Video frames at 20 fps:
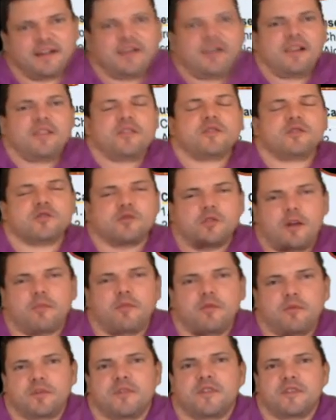The
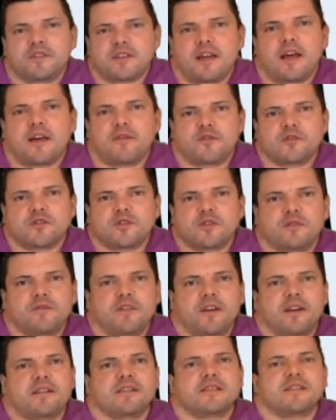trouble with esophageal
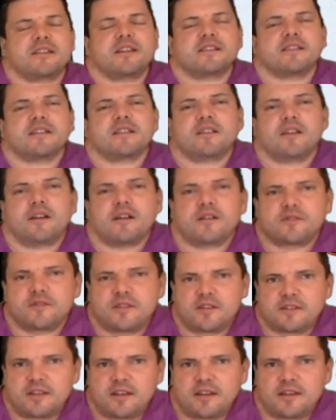varices and large,
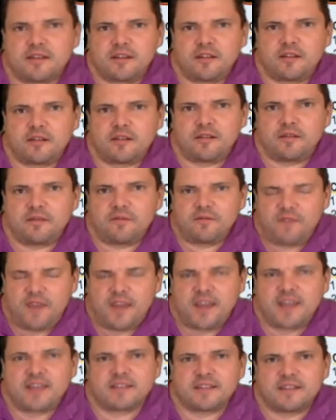distended
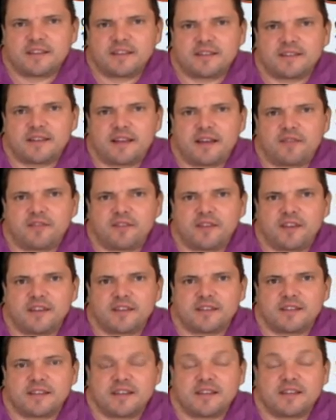veins in the esophagus
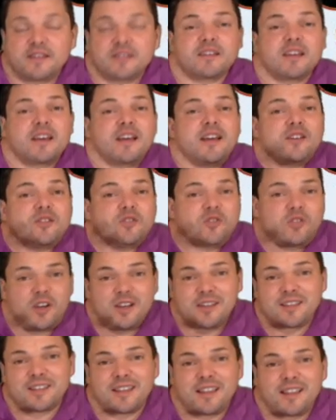is,
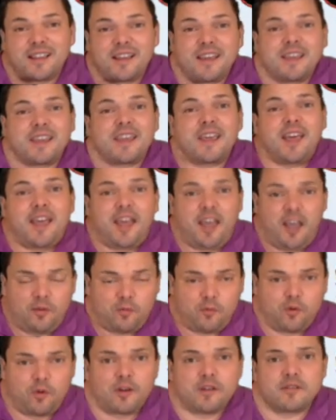just like
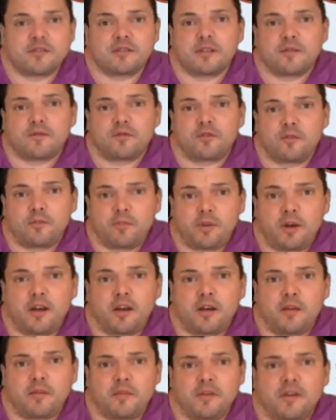hemorrhoids of the
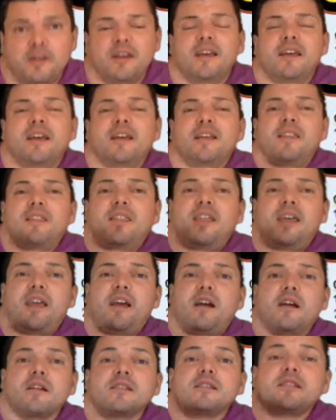bum, they
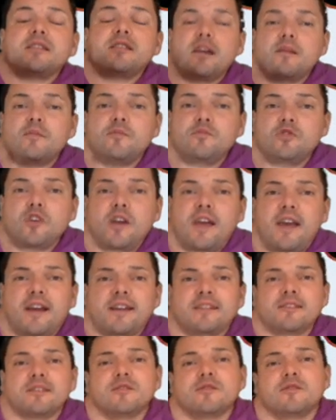are
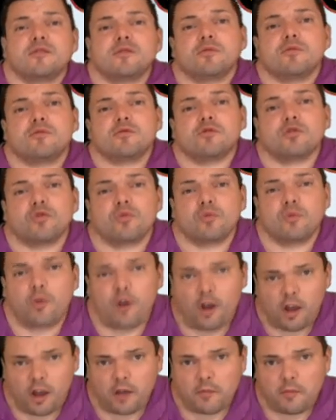subject to
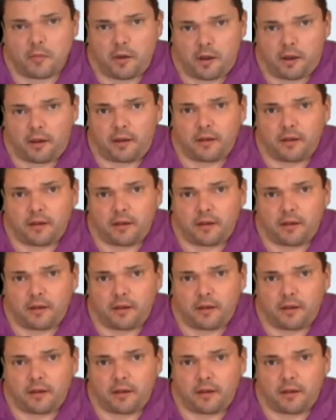trauma.